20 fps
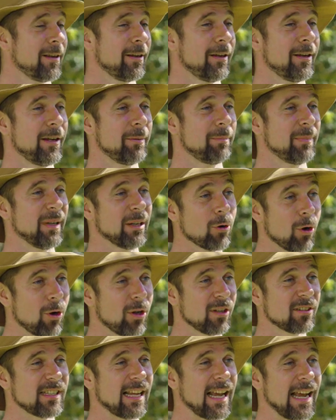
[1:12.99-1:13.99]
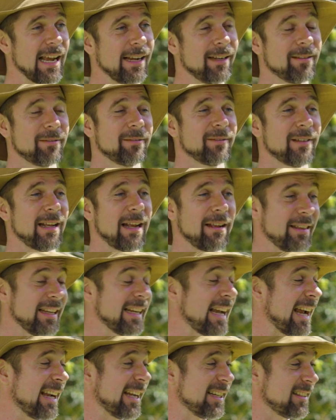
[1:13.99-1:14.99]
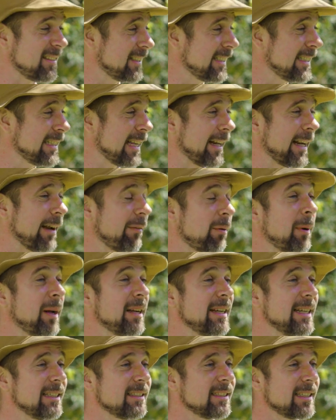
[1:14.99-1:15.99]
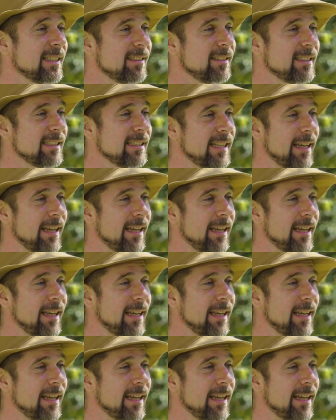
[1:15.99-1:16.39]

Yeah. Uh, I because I, I think I can see, like everybody else can see,